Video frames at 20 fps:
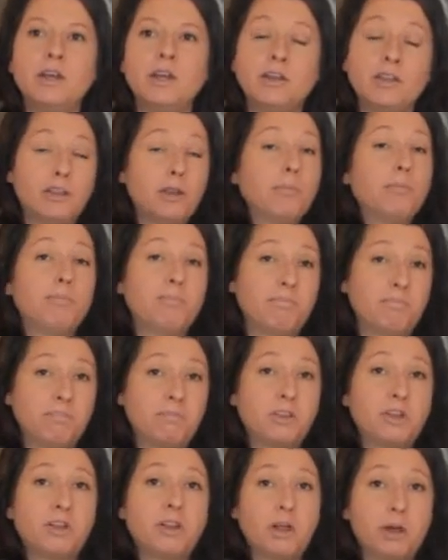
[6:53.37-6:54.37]
the
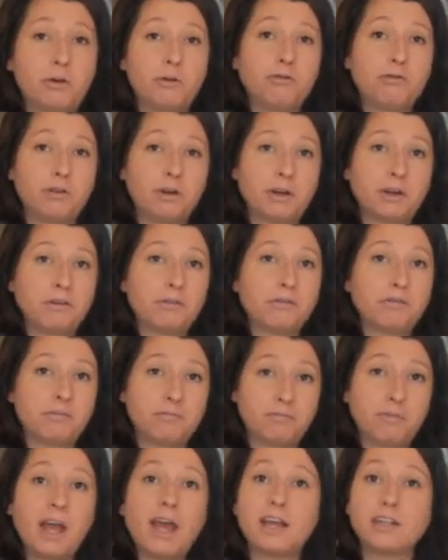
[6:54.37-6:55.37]
loaf of
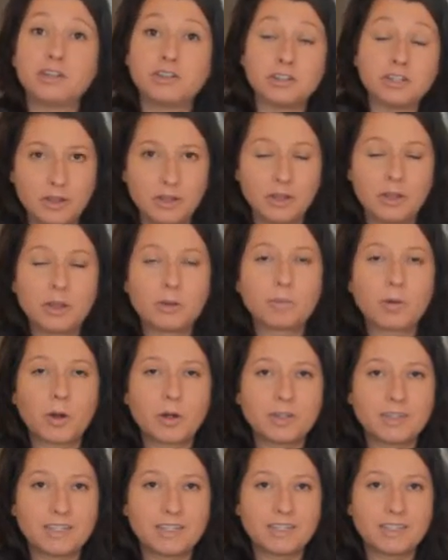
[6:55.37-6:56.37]
head cheese. The
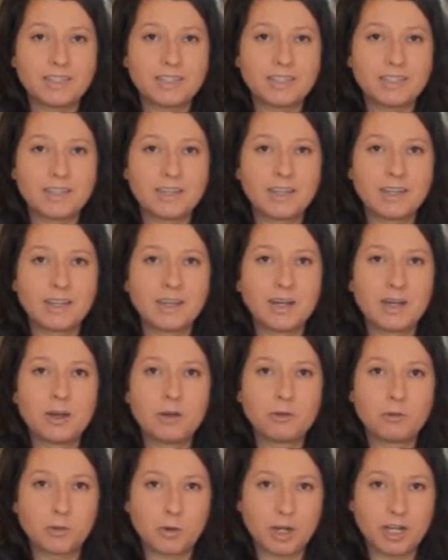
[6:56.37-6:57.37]
process
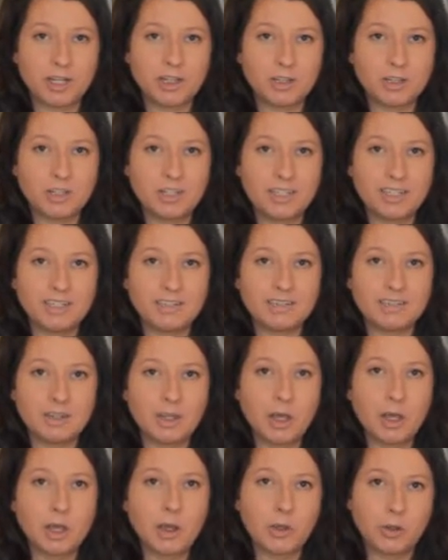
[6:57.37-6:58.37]
for head cheese
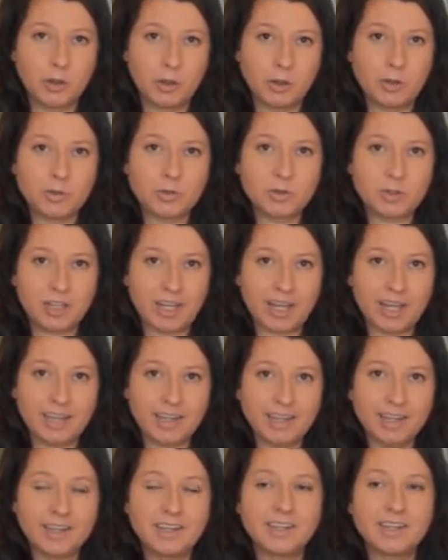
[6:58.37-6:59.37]
goes like